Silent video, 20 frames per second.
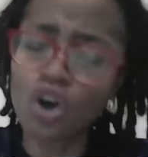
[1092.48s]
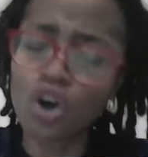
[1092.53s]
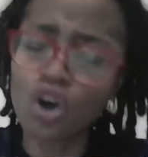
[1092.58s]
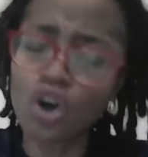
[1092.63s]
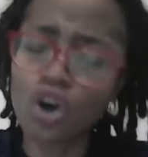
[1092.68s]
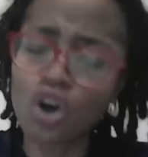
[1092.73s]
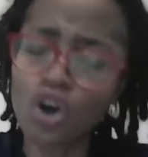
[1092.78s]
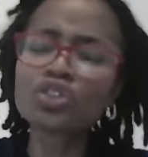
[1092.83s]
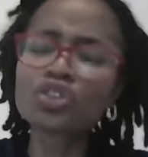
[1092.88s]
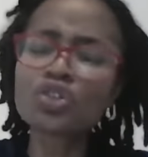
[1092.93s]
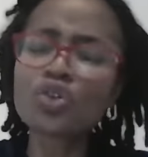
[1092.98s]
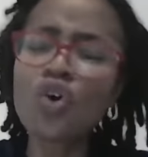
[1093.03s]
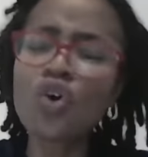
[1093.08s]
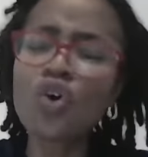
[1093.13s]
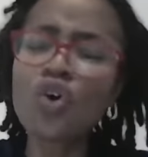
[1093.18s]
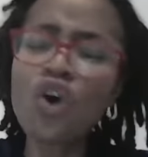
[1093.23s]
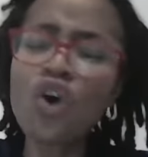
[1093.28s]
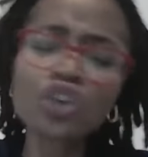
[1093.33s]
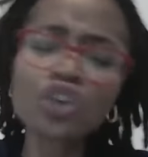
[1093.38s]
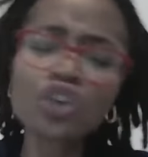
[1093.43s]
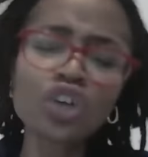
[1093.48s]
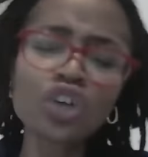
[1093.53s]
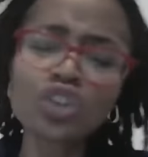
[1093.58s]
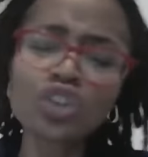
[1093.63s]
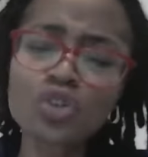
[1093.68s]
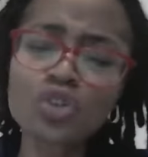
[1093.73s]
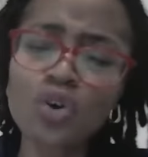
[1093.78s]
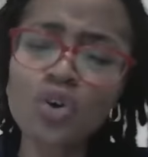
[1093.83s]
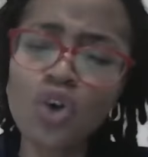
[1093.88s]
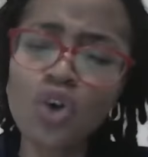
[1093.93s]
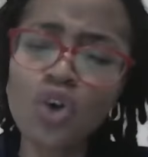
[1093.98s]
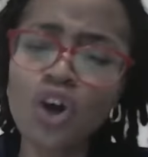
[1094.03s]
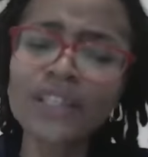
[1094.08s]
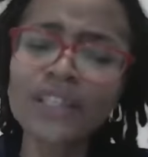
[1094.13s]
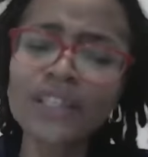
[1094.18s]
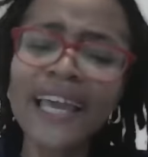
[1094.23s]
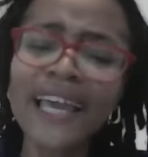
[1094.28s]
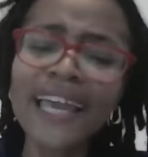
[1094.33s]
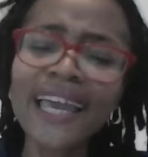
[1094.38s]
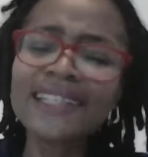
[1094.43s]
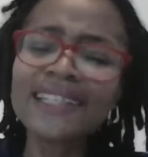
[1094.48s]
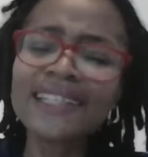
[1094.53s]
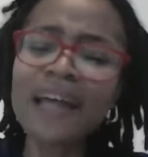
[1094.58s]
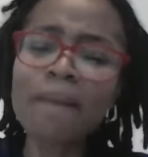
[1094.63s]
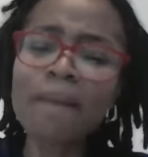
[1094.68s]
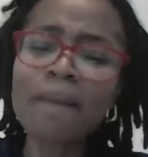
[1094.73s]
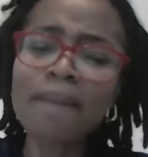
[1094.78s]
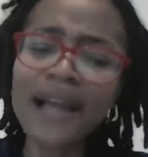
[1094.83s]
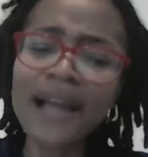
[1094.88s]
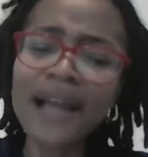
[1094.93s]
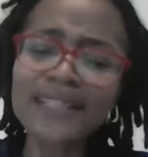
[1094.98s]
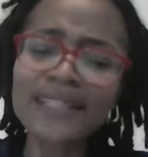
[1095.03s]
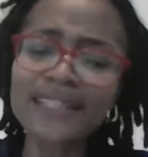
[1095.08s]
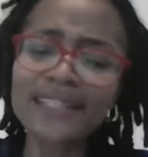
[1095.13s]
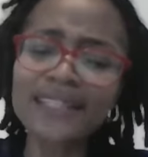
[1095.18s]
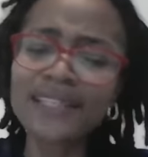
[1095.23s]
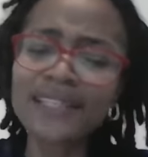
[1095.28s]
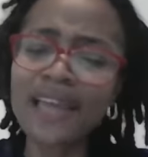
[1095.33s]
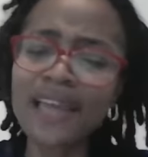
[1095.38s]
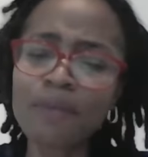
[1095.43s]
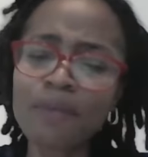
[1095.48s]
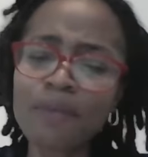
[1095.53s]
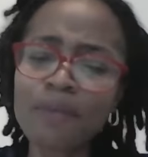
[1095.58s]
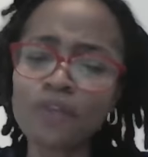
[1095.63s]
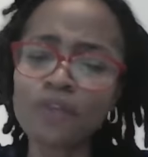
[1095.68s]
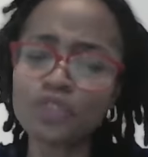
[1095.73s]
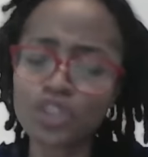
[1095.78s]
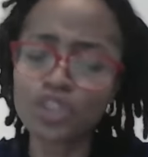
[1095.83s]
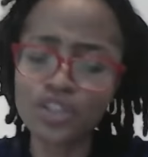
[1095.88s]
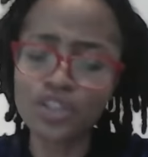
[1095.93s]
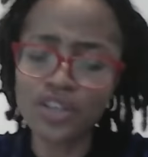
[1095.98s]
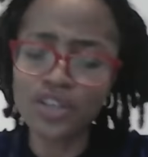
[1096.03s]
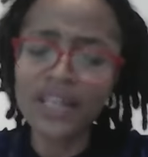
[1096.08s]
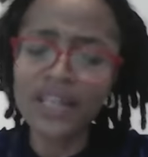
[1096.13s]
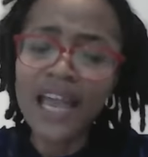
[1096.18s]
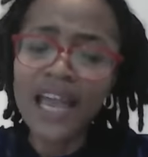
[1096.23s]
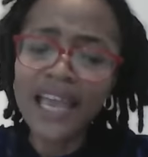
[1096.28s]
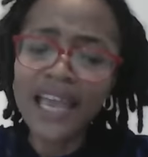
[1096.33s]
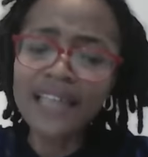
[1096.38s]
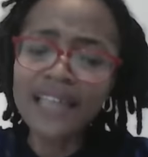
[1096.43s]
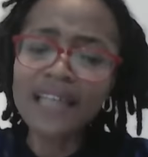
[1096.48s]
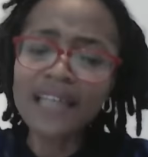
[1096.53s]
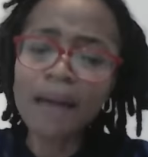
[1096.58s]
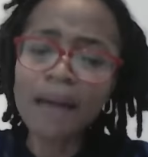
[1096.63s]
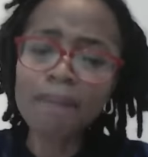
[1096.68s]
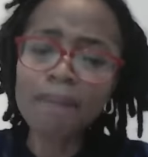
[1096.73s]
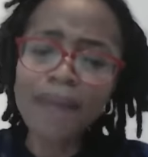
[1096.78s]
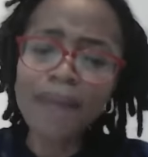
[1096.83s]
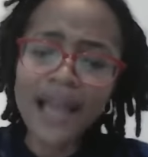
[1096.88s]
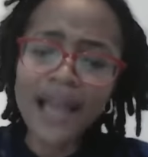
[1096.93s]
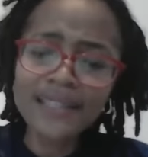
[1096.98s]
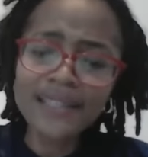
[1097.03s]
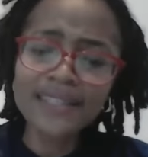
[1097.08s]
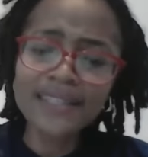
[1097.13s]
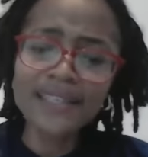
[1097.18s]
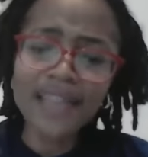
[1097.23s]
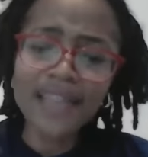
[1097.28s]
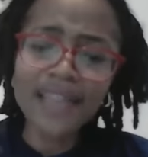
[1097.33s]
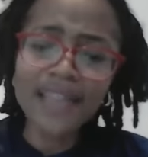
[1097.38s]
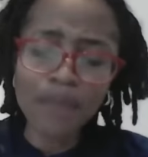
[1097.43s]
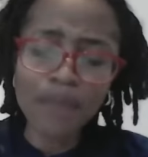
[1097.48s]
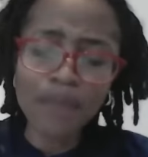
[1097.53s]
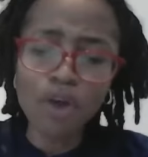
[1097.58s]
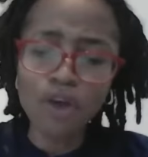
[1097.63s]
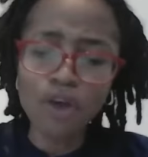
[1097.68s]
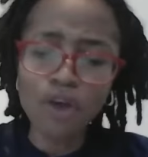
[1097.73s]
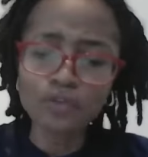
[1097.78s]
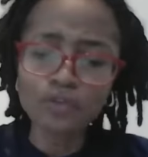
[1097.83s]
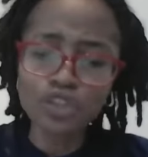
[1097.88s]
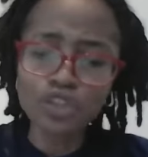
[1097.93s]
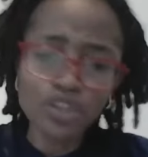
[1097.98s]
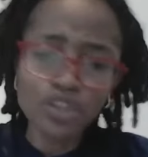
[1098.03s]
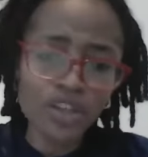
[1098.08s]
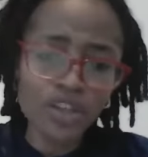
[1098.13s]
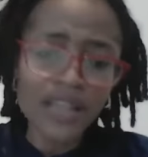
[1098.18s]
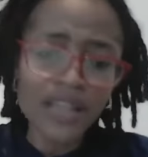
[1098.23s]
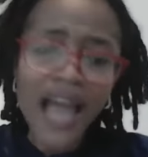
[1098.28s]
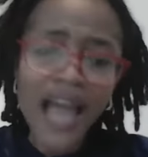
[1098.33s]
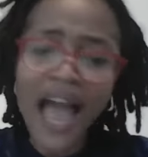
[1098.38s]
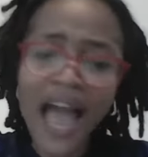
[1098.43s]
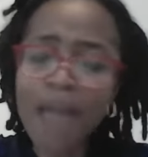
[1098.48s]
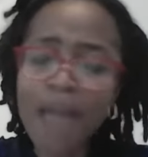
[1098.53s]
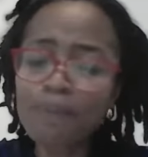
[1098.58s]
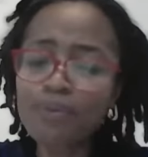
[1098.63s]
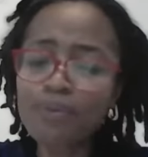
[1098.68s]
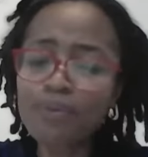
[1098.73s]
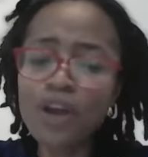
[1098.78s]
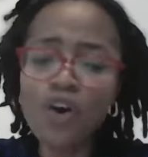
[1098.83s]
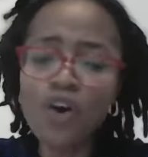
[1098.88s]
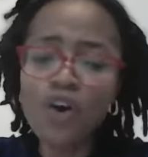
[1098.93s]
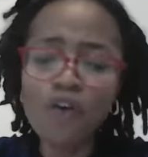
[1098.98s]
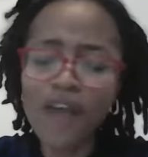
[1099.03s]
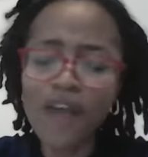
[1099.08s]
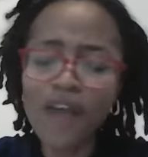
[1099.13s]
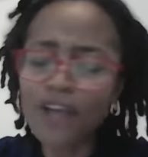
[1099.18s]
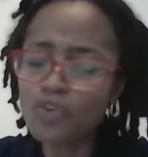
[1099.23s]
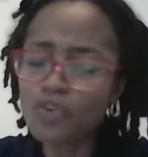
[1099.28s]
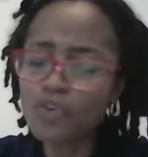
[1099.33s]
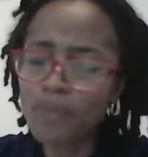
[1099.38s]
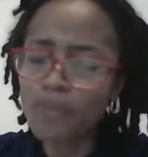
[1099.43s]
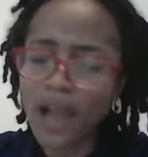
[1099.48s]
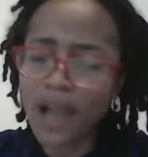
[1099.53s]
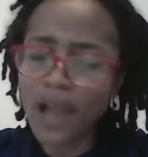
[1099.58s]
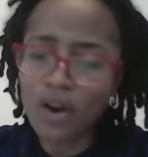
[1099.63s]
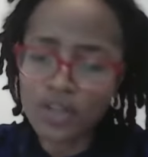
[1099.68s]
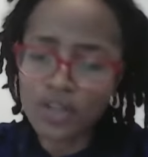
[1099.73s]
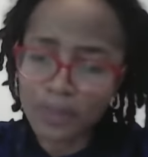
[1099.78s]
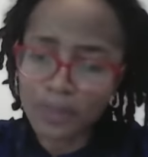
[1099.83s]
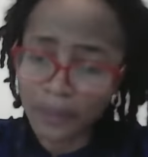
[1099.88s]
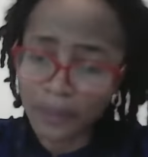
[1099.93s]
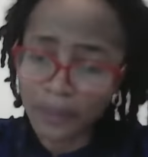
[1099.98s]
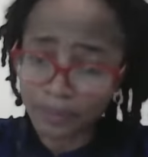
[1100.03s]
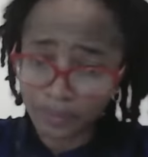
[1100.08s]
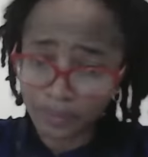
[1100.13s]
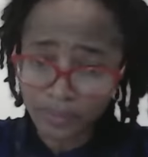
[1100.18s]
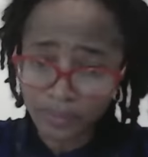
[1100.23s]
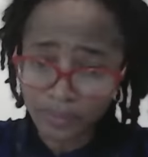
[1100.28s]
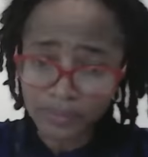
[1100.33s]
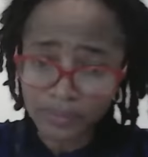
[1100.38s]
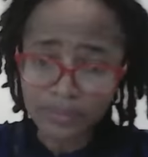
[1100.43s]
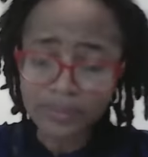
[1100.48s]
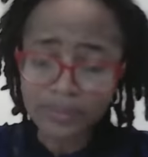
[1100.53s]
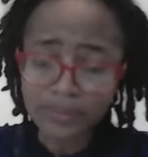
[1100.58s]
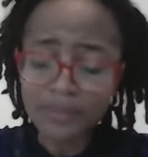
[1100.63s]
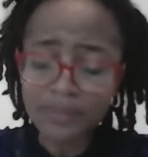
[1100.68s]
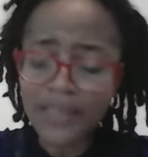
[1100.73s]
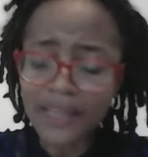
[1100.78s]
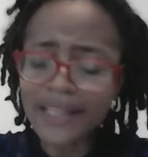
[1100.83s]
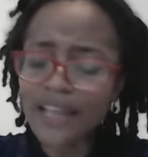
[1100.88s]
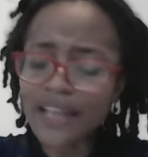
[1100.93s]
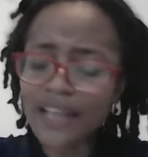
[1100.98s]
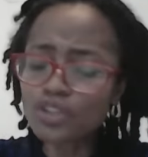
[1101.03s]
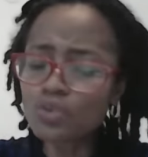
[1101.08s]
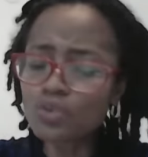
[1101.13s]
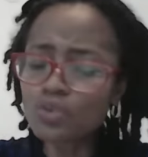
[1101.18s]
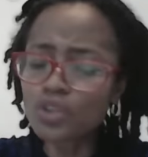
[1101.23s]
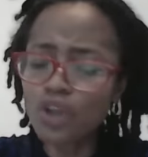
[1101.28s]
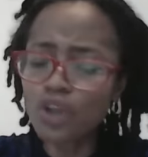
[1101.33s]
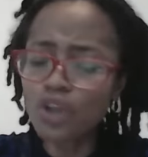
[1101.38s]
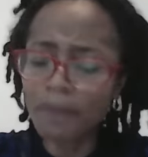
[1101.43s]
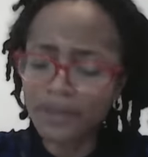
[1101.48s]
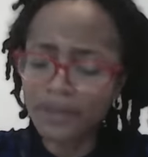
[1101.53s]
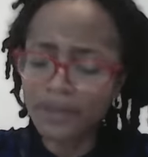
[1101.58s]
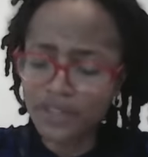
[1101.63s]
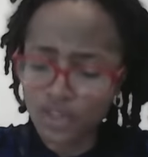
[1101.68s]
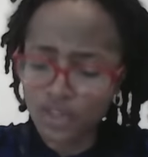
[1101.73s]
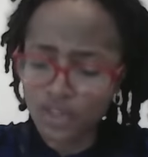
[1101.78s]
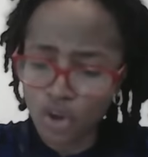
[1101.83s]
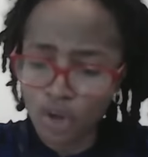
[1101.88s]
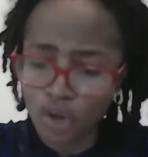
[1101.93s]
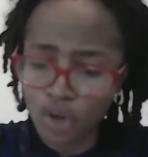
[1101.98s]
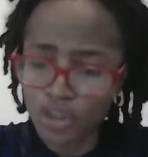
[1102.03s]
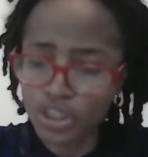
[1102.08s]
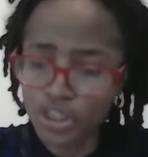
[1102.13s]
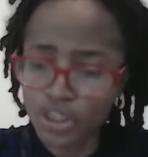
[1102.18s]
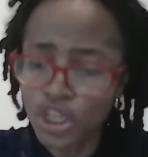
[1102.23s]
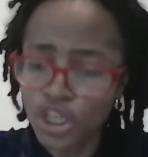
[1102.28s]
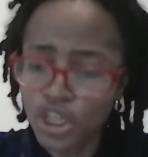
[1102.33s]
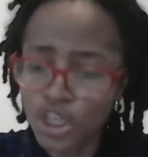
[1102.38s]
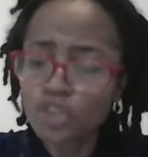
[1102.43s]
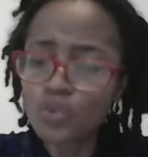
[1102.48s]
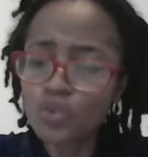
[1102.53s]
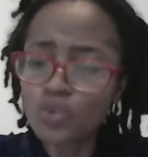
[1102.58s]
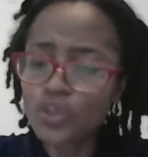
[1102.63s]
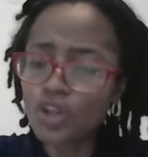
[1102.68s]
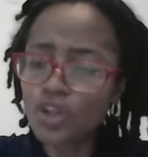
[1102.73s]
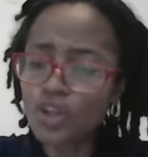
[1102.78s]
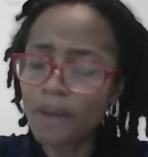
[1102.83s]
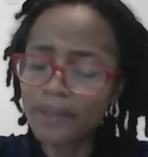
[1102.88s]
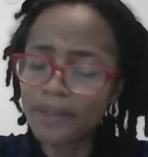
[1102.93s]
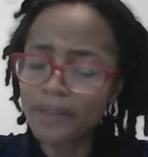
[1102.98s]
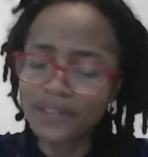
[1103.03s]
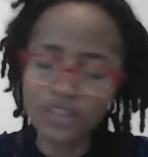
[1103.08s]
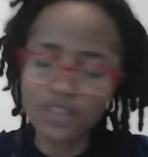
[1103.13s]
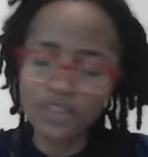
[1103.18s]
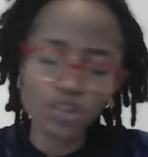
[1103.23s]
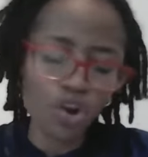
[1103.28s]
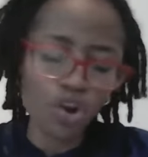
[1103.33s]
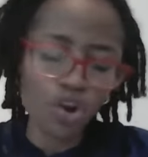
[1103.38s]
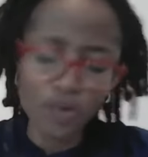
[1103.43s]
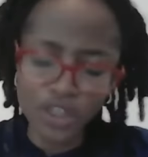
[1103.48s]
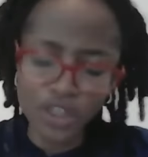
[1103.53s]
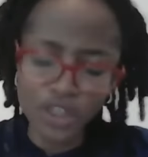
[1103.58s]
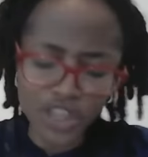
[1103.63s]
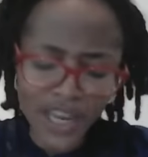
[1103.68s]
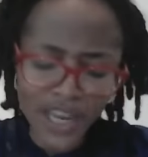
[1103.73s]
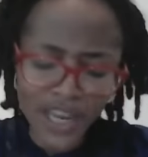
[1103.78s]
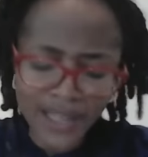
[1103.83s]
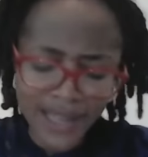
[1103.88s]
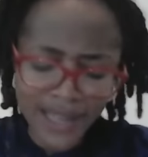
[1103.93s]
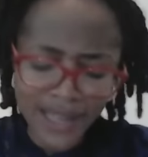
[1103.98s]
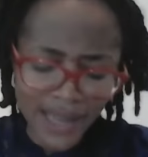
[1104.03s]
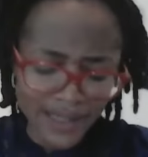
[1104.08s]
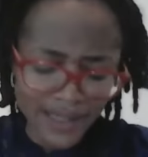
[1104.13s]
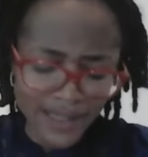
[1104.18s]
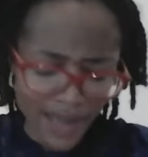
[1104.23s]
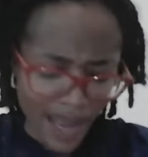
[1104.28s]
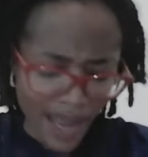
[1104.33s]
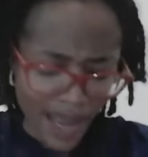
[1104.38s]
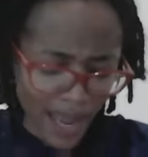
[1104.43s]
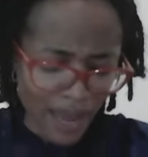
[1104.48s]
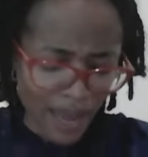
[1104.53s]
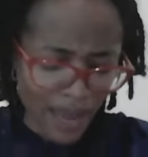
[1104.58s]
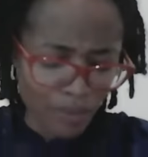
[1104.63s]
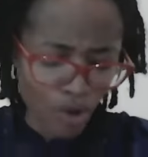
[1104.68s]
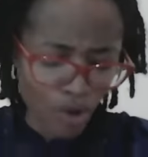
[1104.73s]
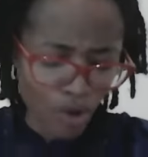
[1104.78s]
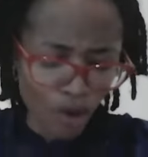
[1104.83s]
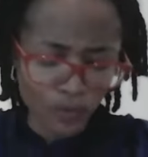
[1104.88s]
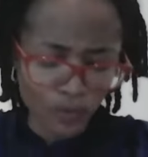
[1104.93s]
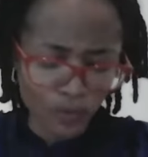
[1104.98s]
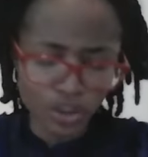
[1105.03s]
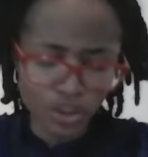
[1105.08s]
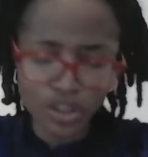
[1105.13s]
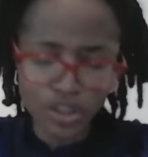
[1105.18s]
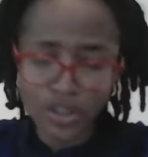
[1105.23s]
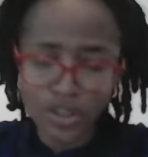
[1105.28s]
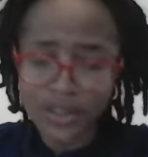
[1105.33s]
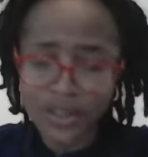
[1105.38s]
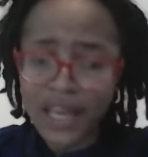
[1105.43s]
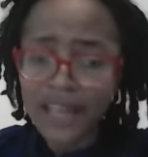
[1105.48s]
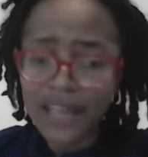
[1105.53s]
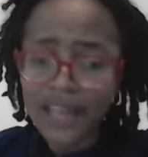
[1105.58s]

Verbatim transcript: you will continue to hold on unto God in the mighty name of Jesus. In the mighty name of Jesus, I pray over you, my husband that you will not be discouraged. You will not be discouraged in the name of Jesus.